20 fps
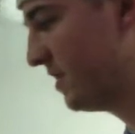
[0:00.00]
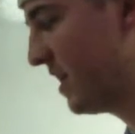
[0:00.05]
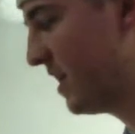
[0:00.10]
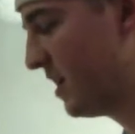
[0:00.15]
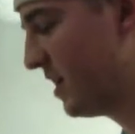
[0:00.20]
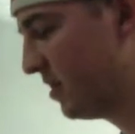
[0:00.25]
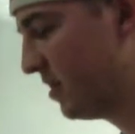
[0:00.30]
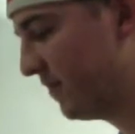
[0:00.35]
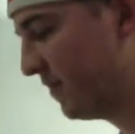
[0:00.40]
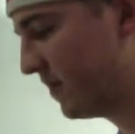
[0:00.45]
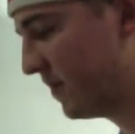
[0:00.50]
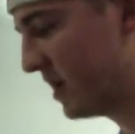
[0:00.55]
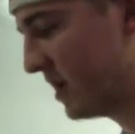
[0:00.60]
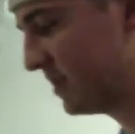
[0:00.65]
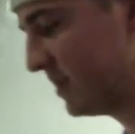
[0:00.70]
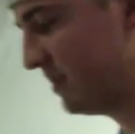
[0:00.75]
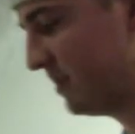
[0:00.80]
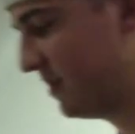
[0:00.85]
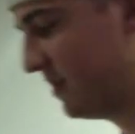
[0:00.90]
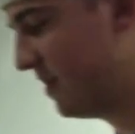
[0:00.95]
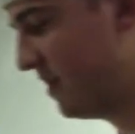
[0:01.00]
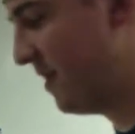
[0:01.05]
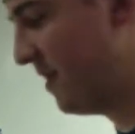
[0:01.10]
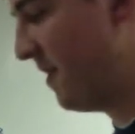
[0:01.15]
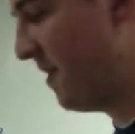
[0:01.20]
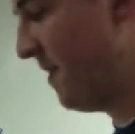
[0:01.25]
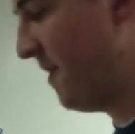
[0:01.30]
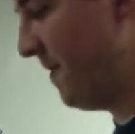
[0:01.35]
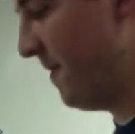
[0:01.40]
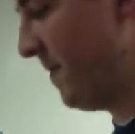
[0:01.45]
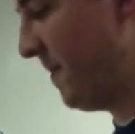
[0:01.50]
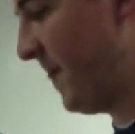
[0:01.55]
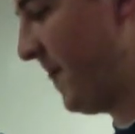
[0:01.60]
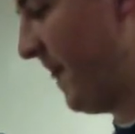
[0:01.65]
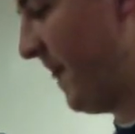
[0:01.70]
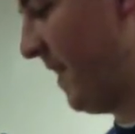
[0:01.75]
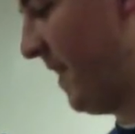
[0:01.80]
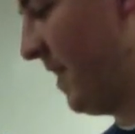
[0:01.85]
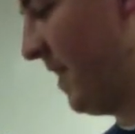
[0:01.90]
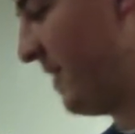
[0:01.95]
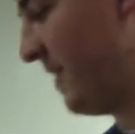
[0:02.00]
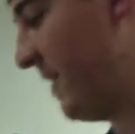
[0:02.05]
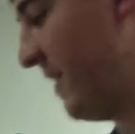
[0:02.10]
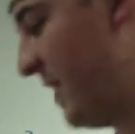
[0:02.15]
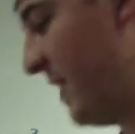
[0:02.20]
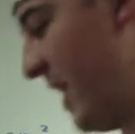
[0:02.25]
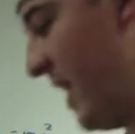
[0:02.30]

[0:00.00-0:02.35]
angular velocity. And then the